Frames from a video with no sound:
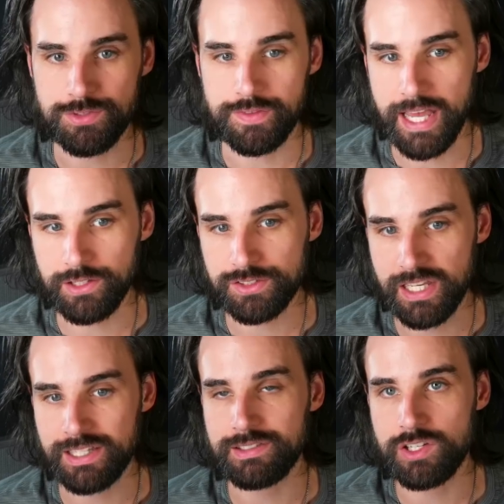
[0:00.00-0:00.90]
that looks
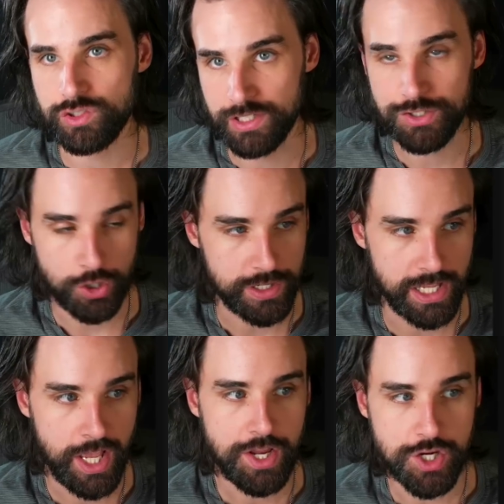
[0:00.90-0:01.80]
like essentially
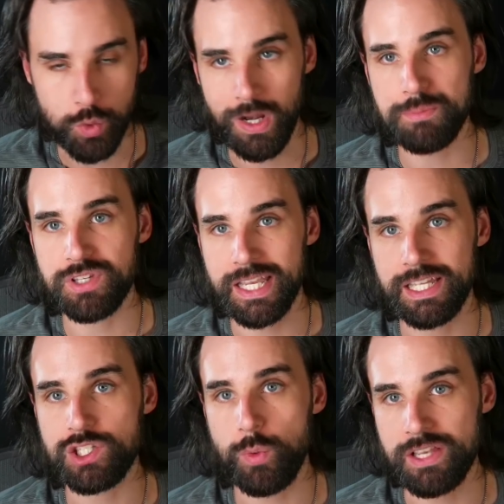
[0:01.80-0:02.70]
turning your website
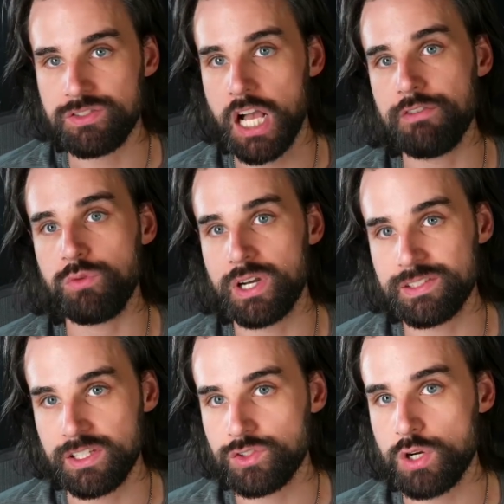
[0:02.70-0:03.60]
into a software
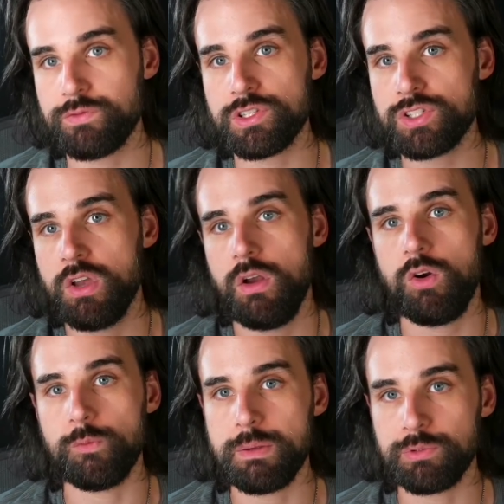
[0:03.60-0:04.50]
as a service
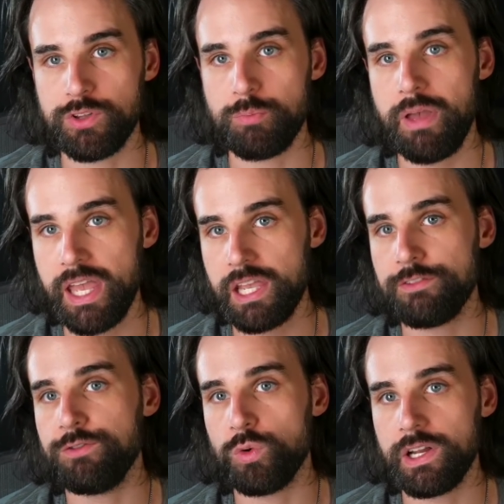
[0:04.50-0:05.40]
where people are either paying
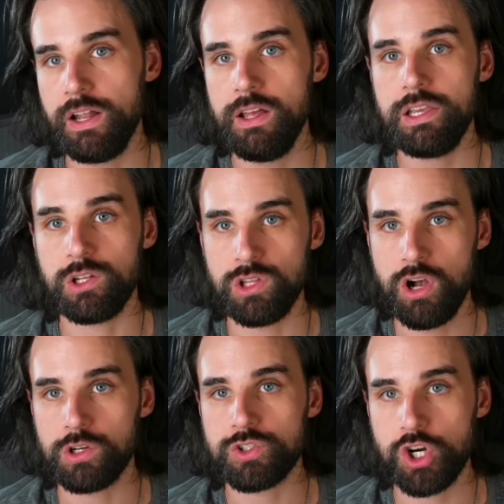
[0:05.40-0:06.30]
for it, you know,
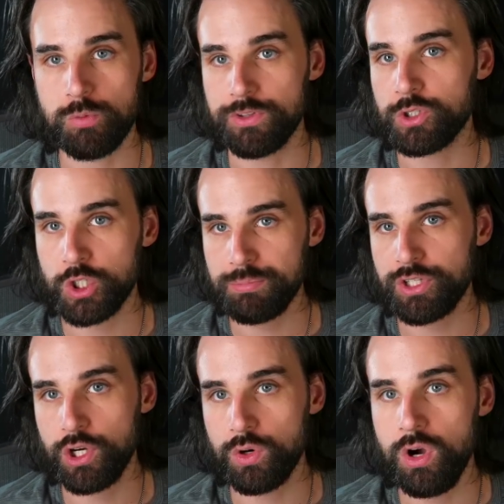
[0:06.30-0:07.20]
long-term with
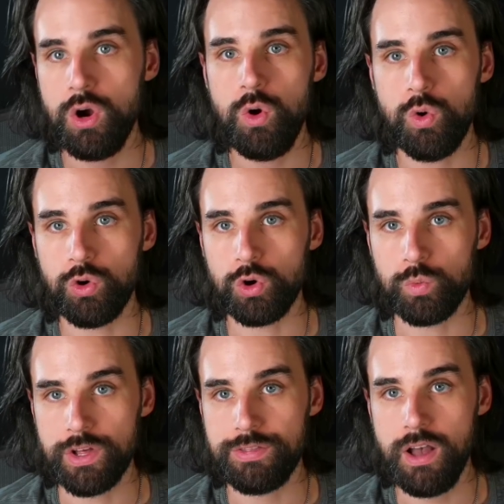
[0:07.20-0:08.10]
crypto or
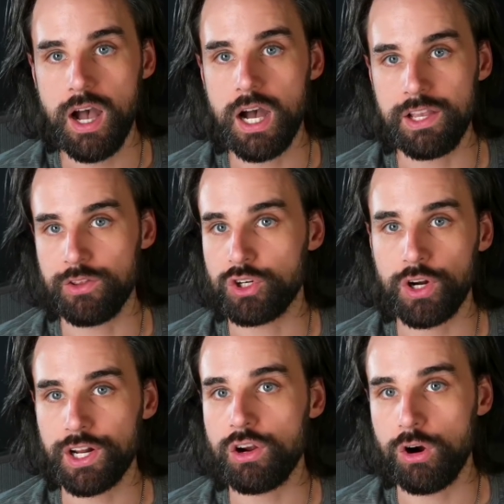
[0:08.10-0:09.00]
with, uh, you know, their
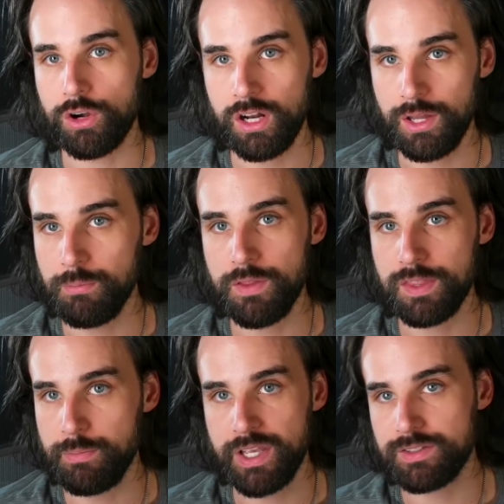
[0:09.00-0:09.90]
credit card on a
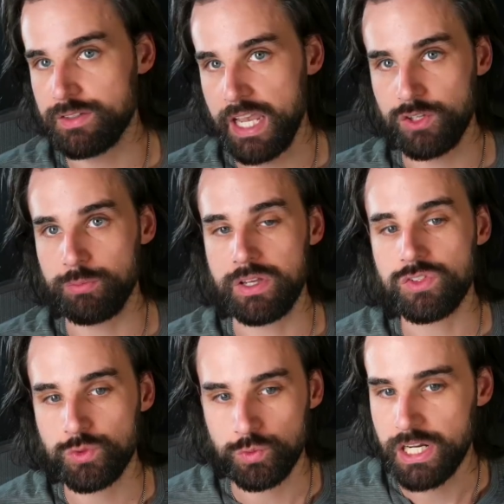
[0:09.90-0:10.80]
monthly basis, annual
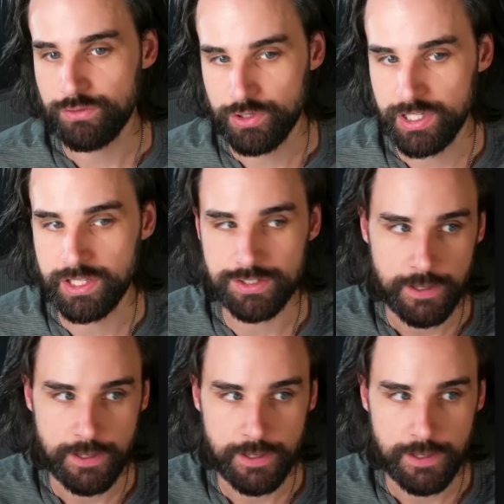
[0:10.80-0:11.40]
basis, whatever it is,